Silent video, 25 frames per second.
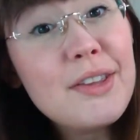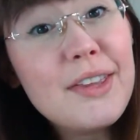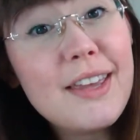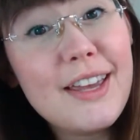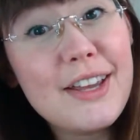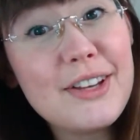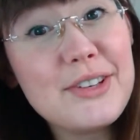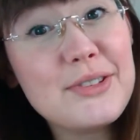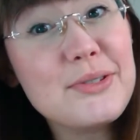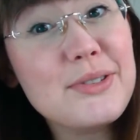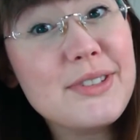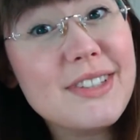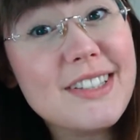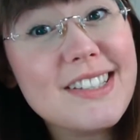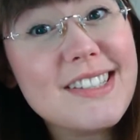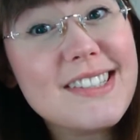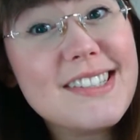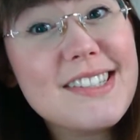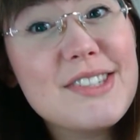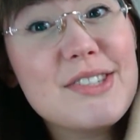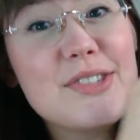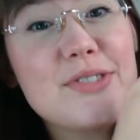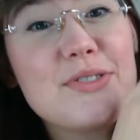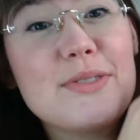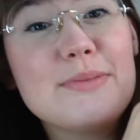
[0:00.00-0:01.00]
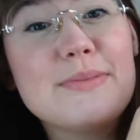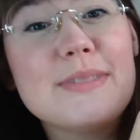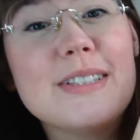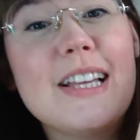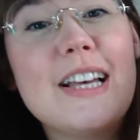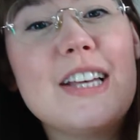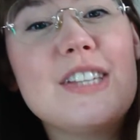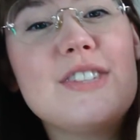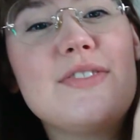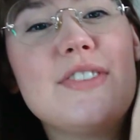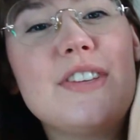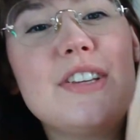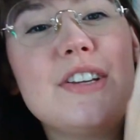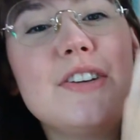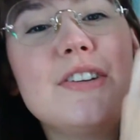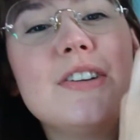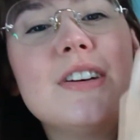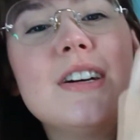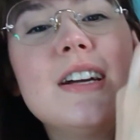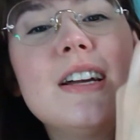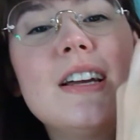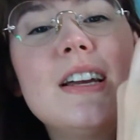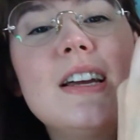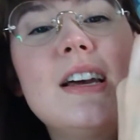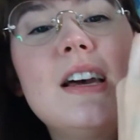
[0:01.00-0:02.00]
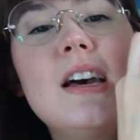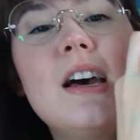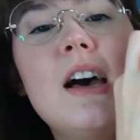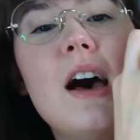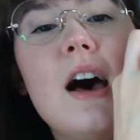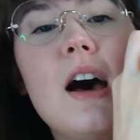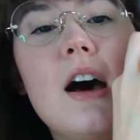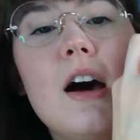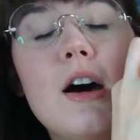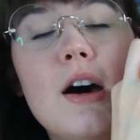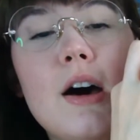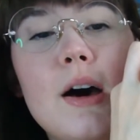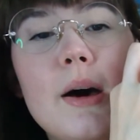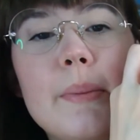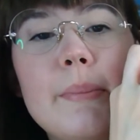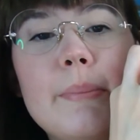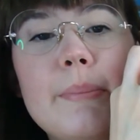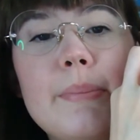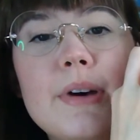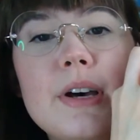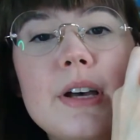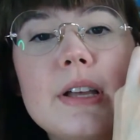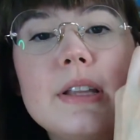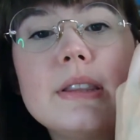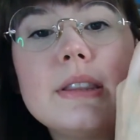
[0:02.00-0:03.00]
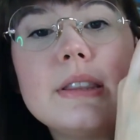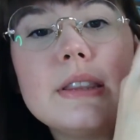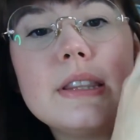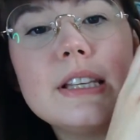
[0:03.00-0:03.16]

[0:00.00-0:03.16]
Ignore this. This is from the last video. But